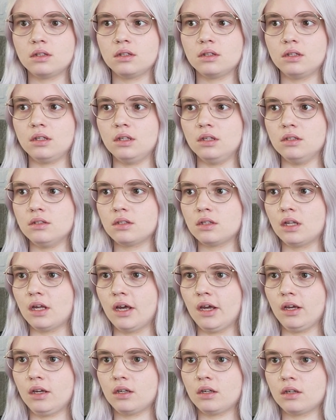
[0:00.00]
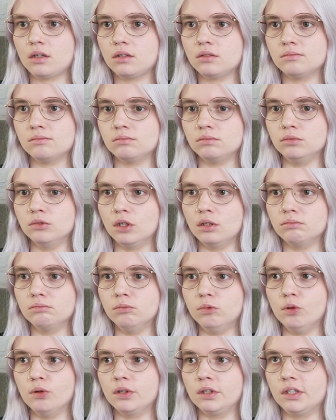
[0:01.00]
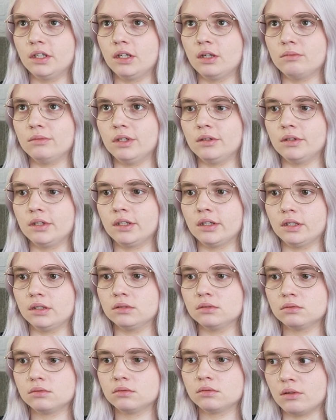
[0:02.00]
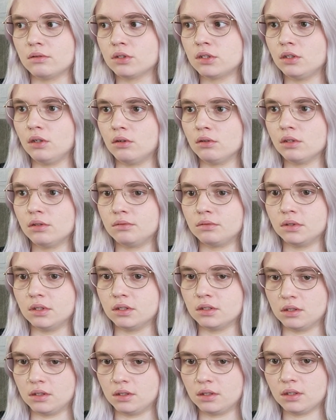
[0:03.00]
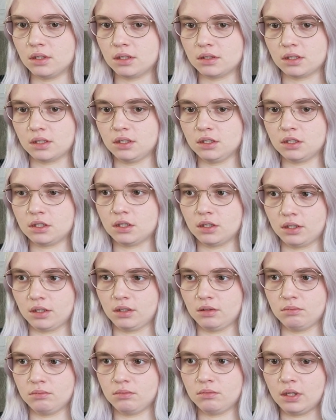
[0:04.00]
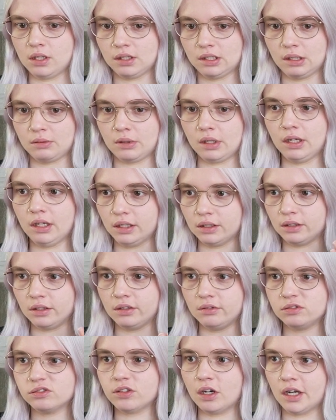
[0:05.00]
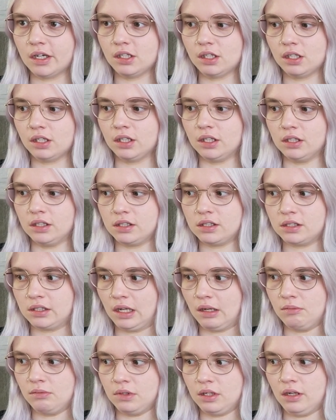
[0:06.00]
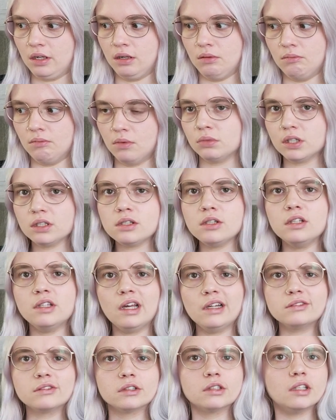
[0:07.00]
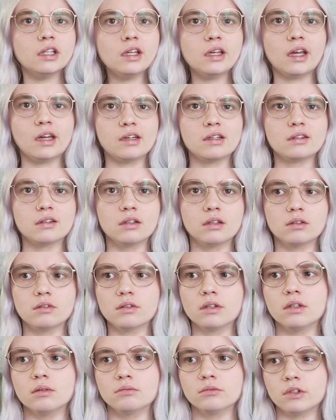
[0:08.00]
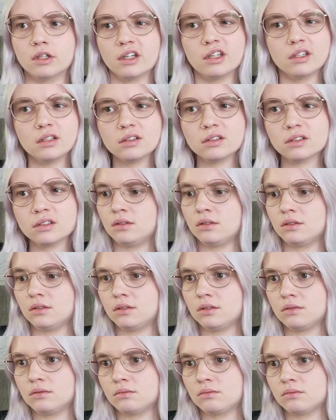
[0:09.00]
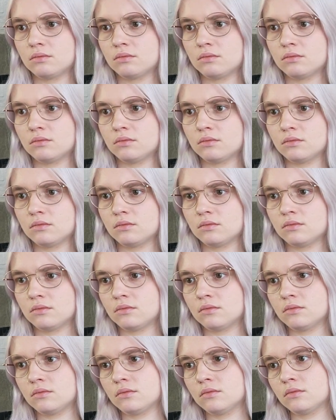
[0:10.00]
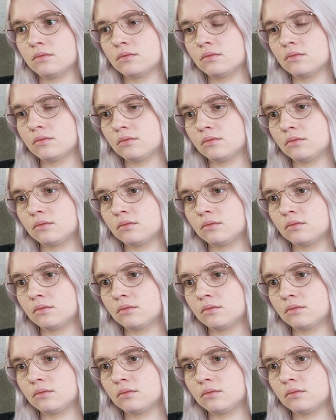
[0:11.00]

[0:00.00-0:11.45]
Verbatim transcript: he's like not born in America. That was the only reason. And then he shot him. Well, they were literally fighting in the same team. Because he never did anything to him, right? What cause you think I got for death?